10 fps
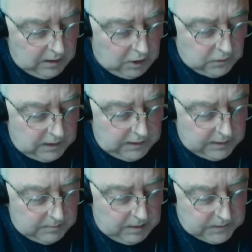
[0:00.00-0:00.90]
Only
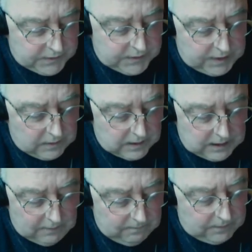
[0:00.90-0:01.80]
the most
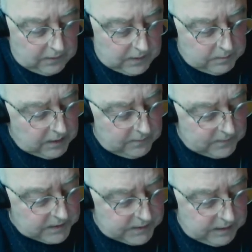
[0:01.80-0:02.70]
stoic and very
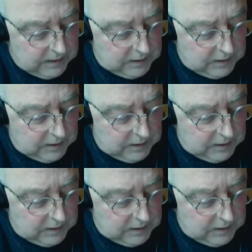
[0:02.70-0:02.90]
bravest